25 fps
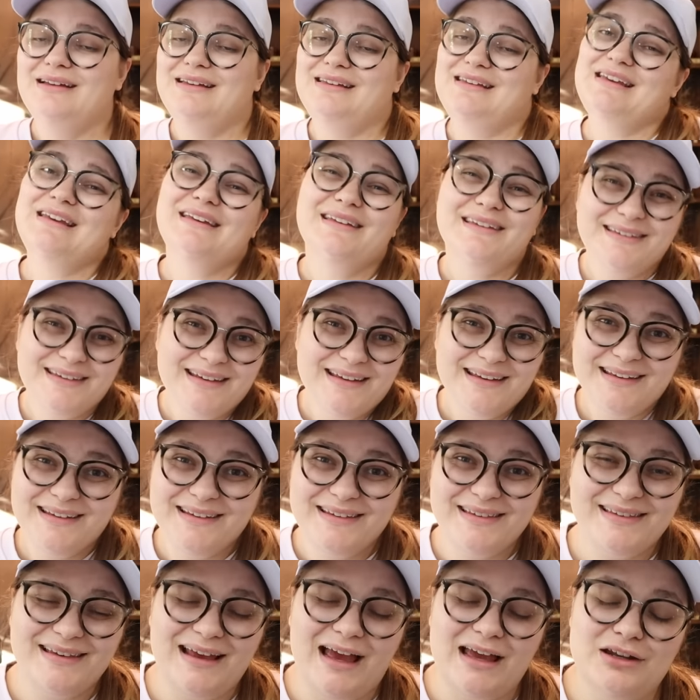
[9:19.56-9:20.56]

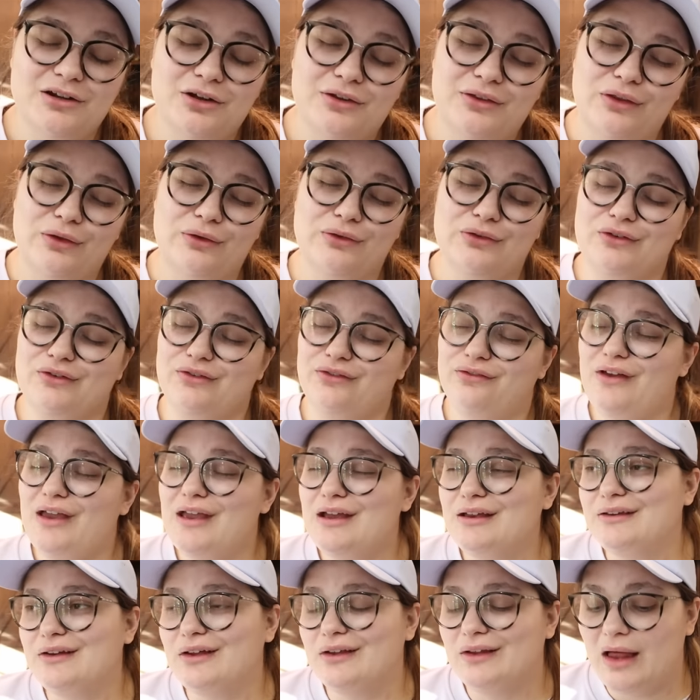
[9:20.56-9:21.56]
Yeezys, I know that those are
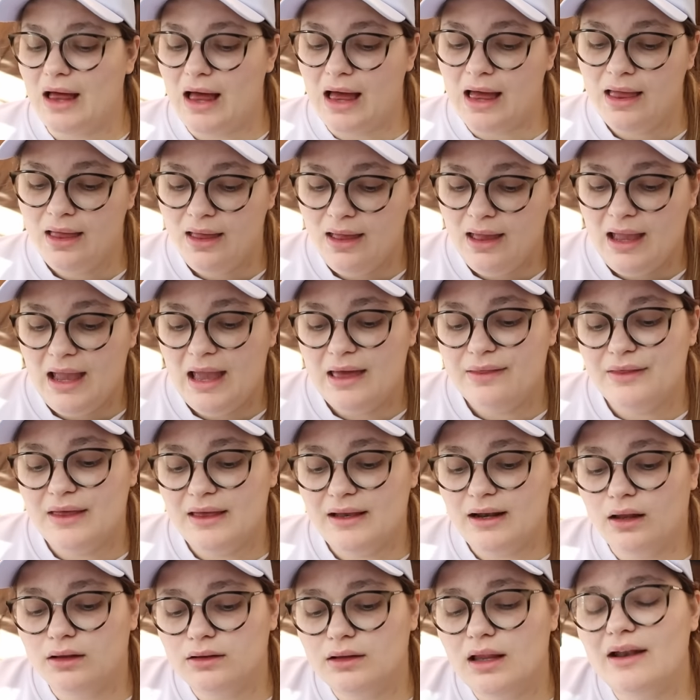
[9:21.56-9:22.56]
faked a lot. And
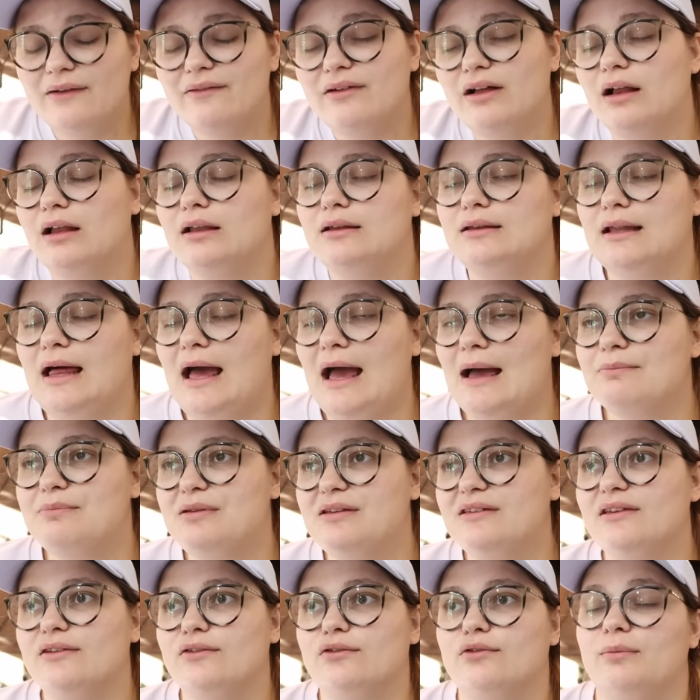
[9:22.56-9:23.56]
then a lot of collab
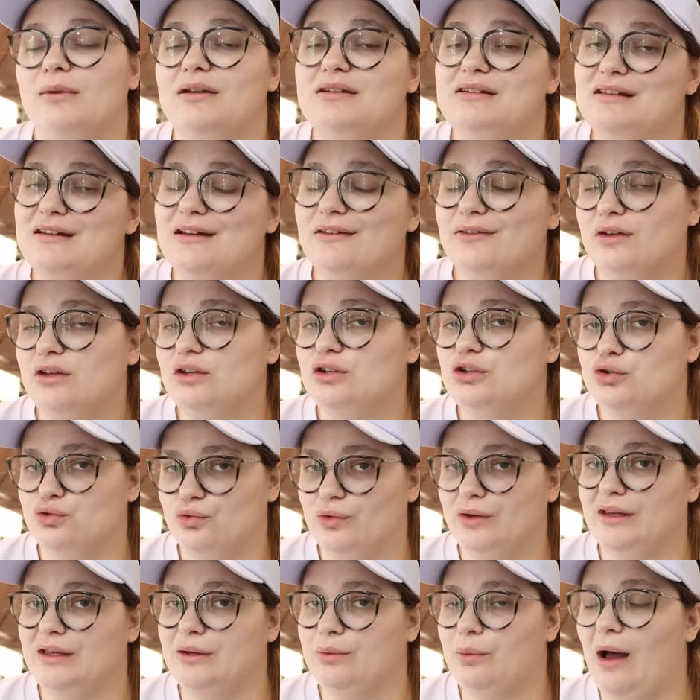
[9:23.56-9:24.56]
pieces from Adidas can
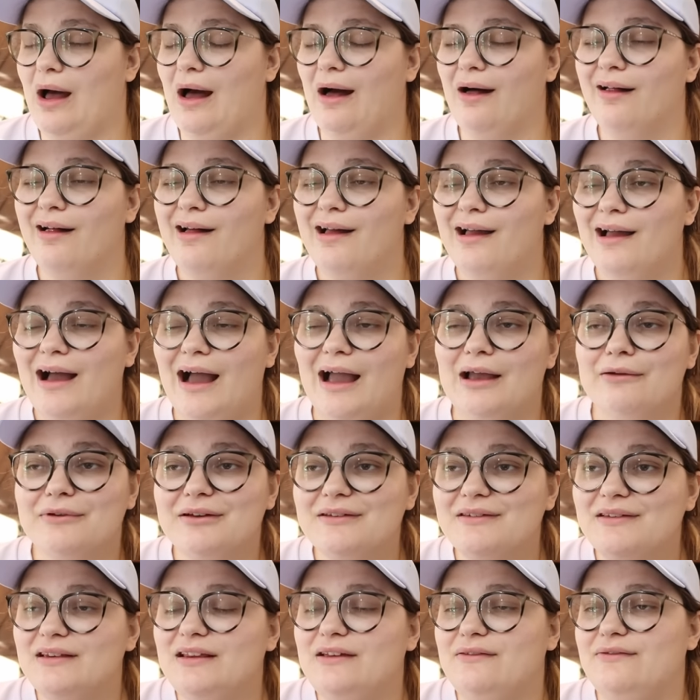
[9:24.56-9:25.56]
do really well. I
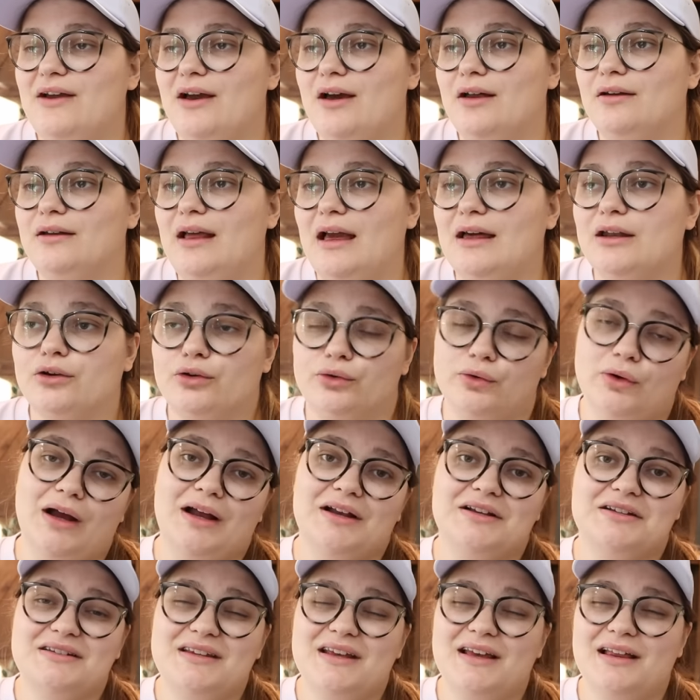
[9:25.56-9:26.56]
recently found at a
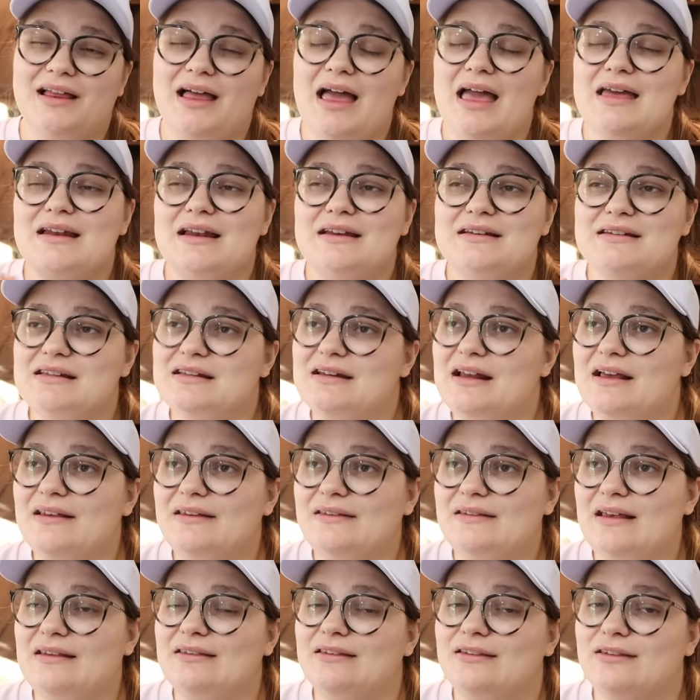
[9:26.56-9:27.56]
garage sale an
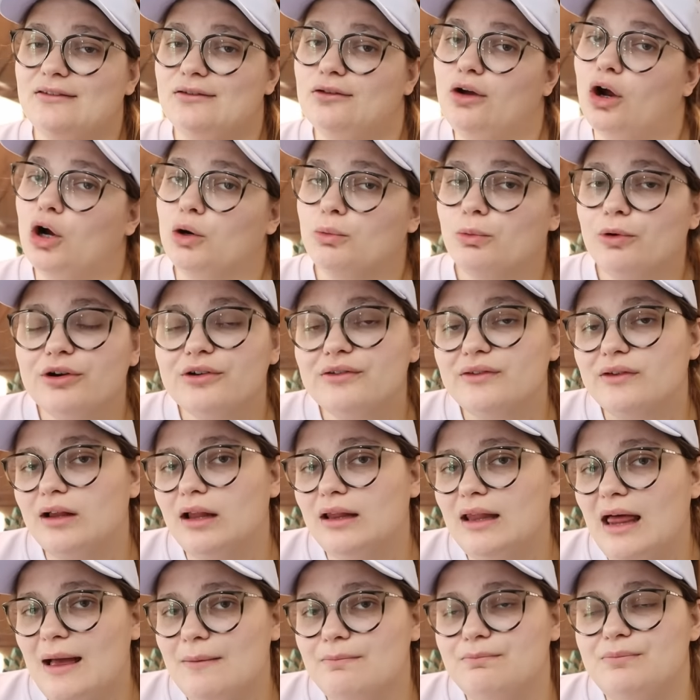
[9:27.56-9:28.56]
Adidas and Star Wars
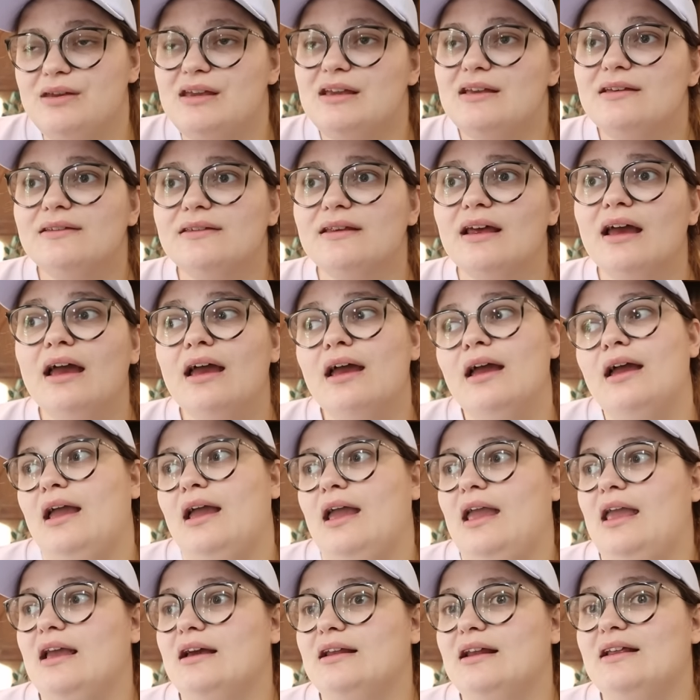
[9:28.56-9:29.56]
collab piece,
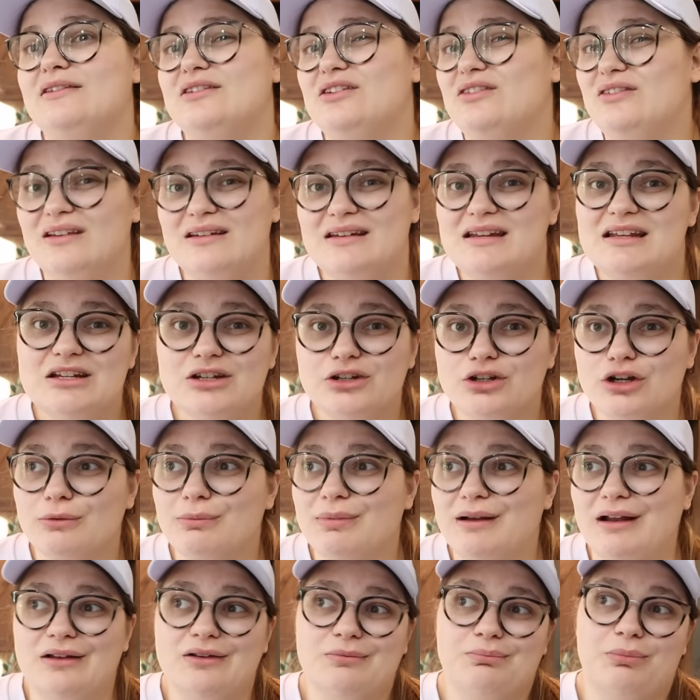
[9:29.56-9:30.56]
and it's just a
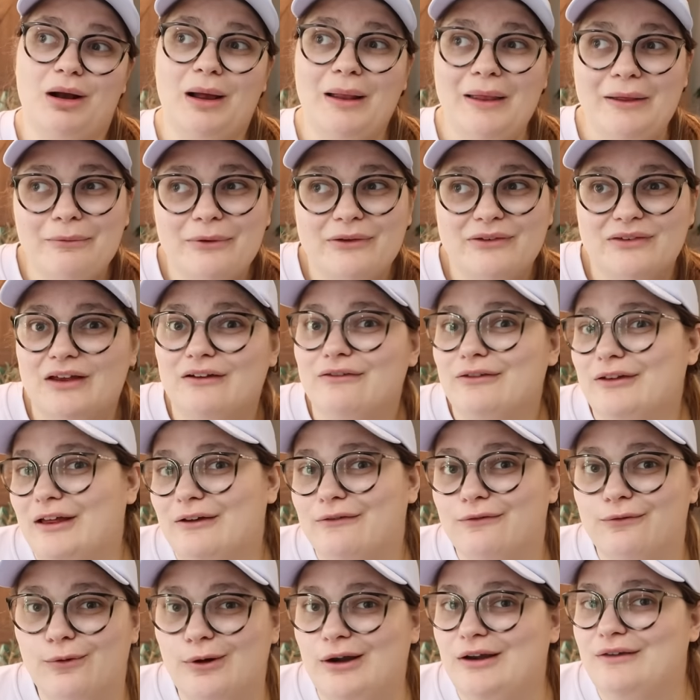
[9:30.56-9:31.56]
t-shirt, but it probably will sell for
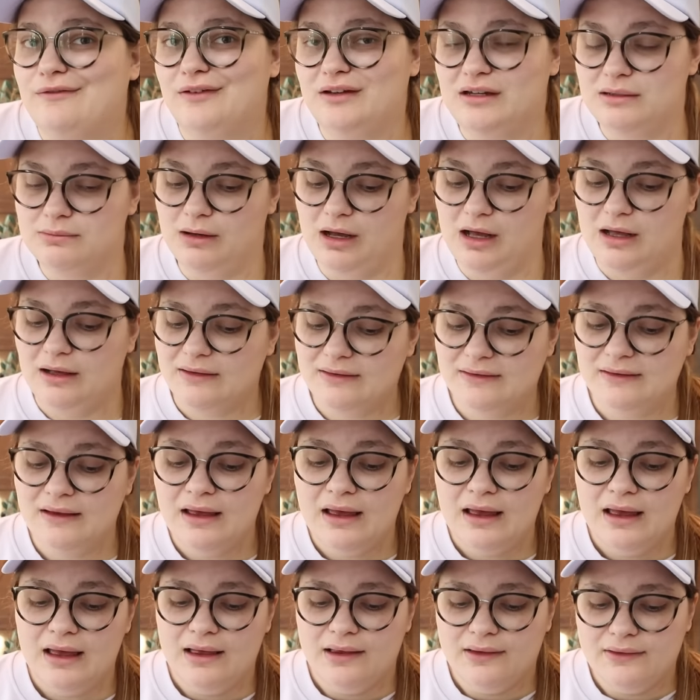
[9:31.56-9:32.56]
like 40, 50 bucks.
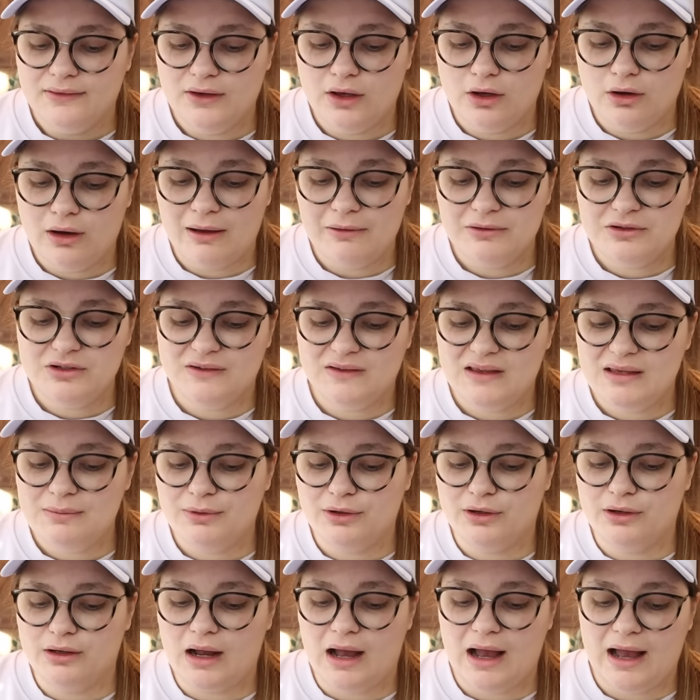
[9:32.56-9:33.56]
So I would just keep
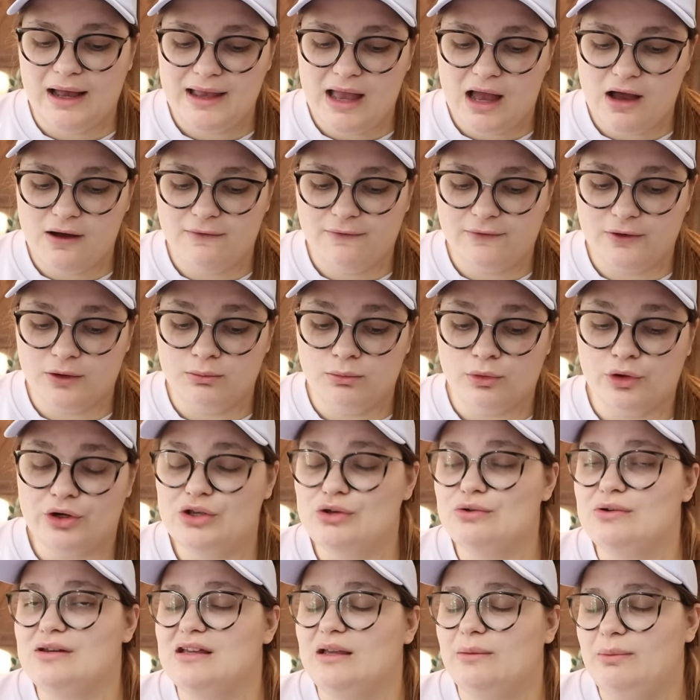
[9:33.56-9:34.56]
your eye out for more
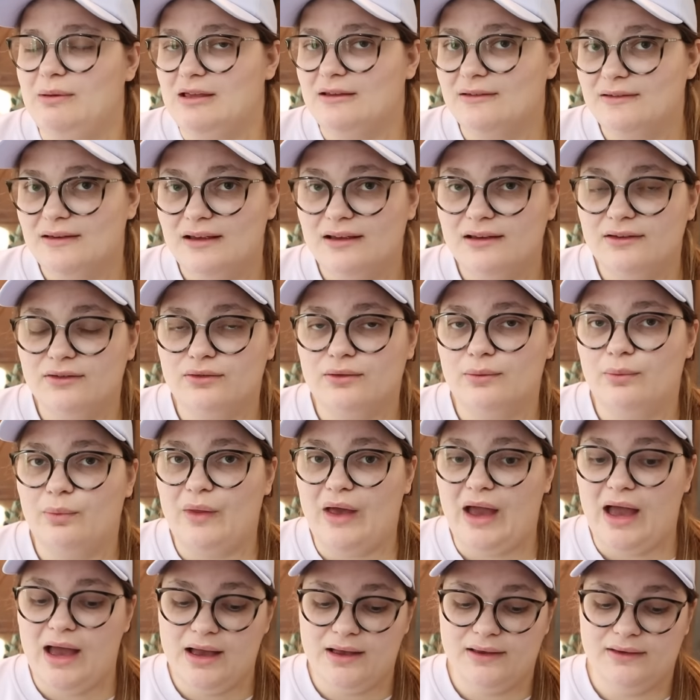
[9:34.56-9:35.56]
unique pieces from
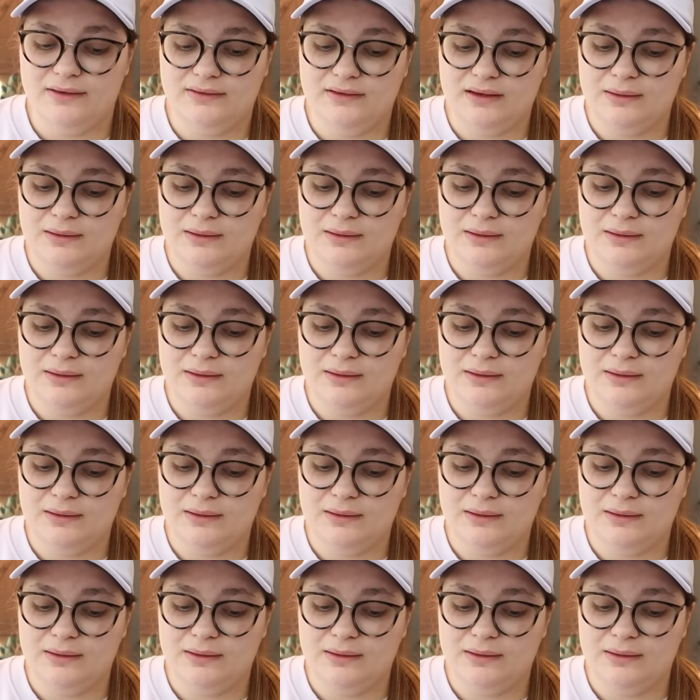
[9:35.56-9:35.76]
that.